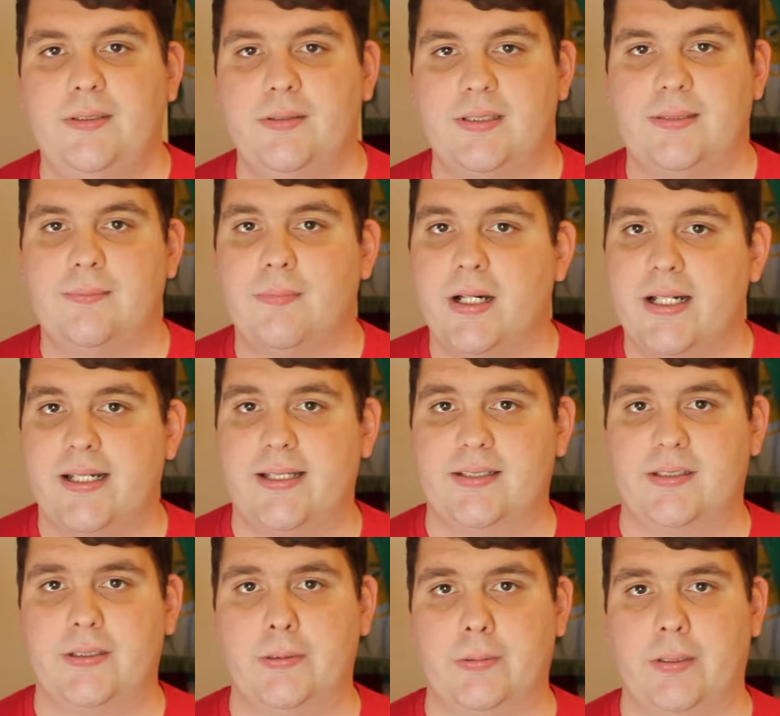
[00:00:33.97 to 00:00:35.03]
using
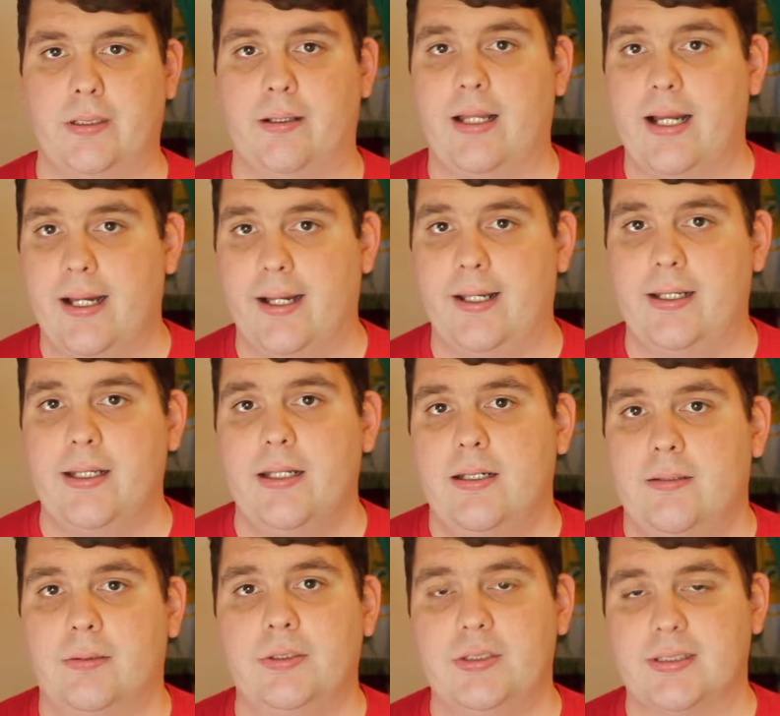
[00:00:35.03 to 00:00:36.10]
MySQL,
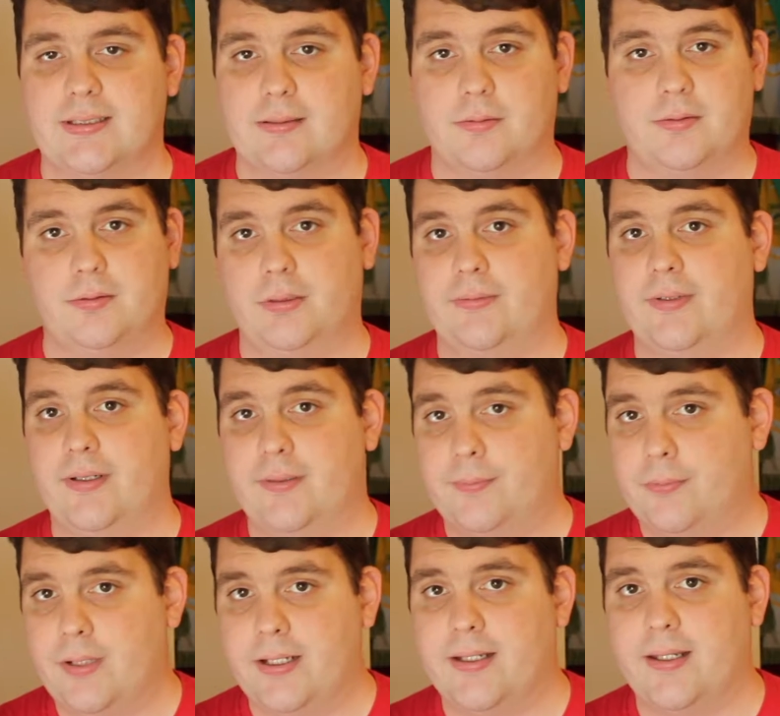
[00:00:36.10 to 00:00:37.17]
which is sort of
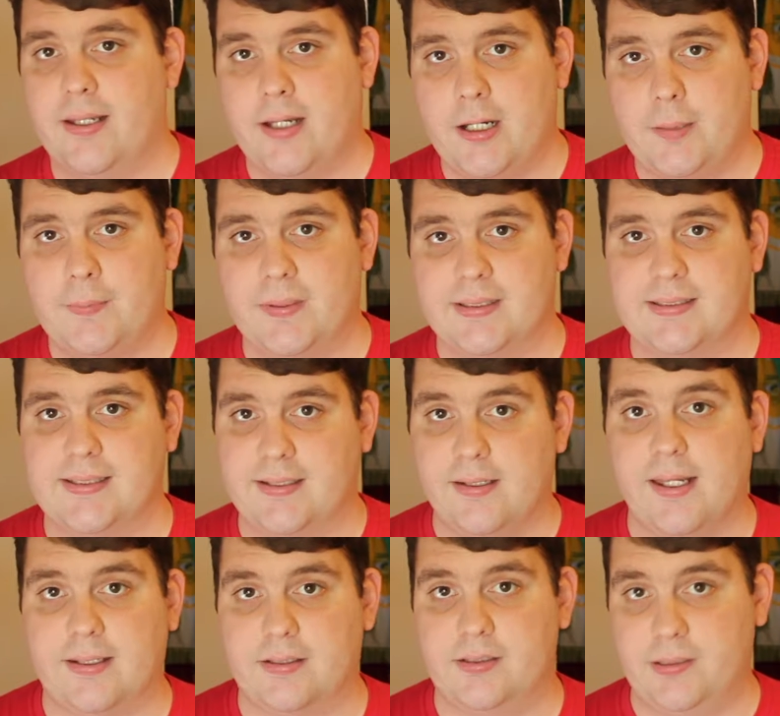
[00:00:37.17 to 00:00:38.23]
a way to help us
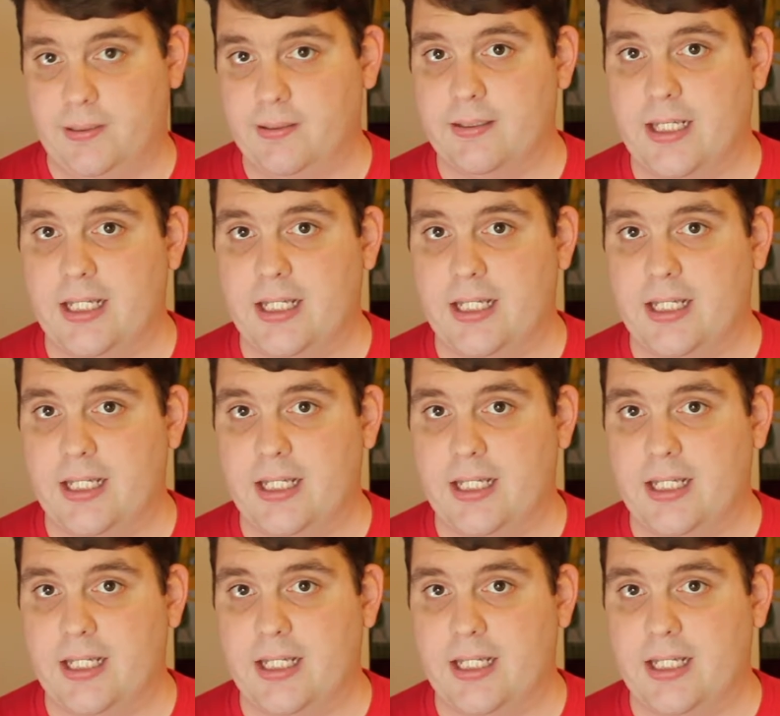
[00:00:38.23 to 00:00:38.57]
connect to the